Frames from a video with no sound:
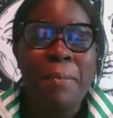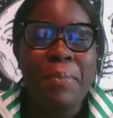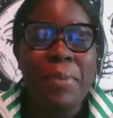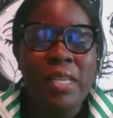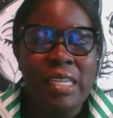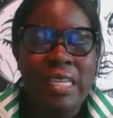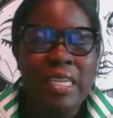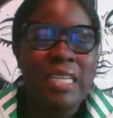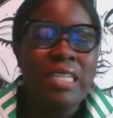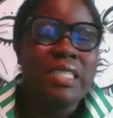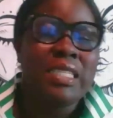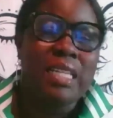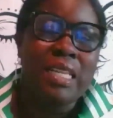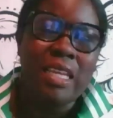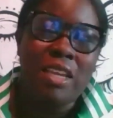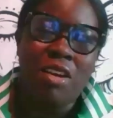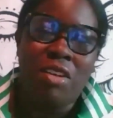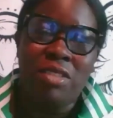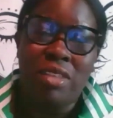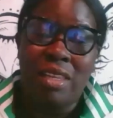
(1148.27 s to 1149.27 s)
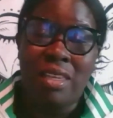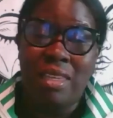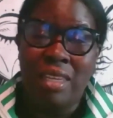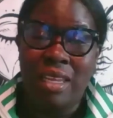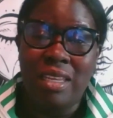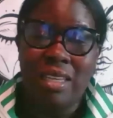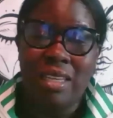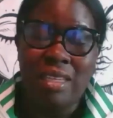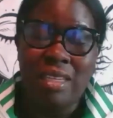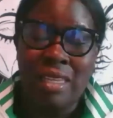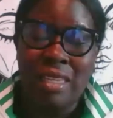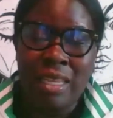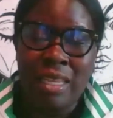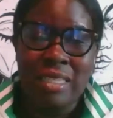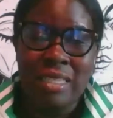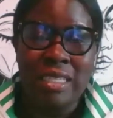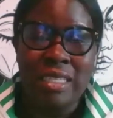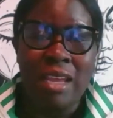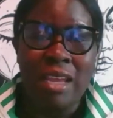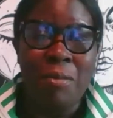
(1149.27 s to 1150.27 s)
please click on the
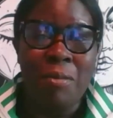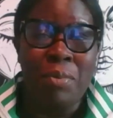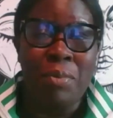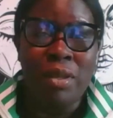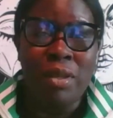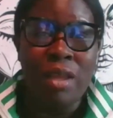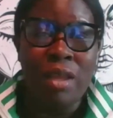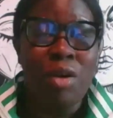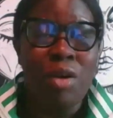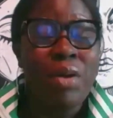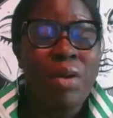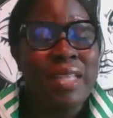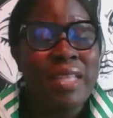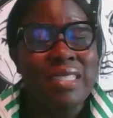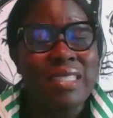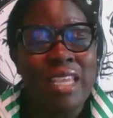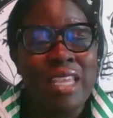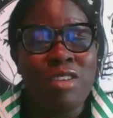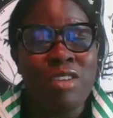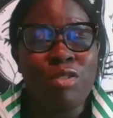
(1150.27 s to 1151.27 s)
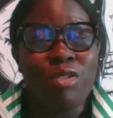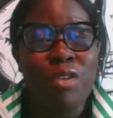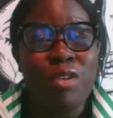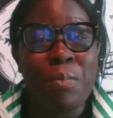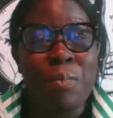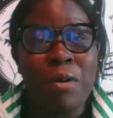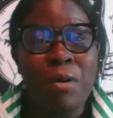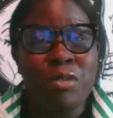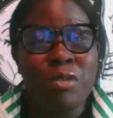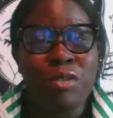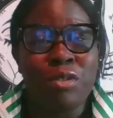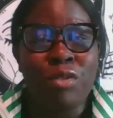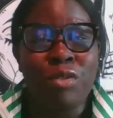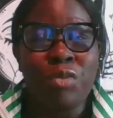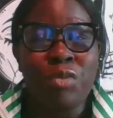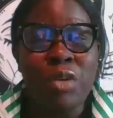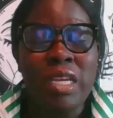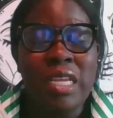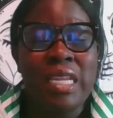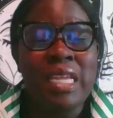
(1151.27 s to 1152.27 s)
link down below and schedule your personal
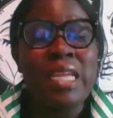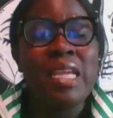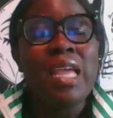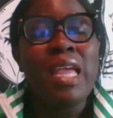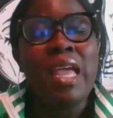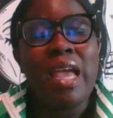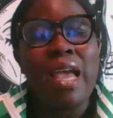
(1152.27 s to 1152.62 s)
reading.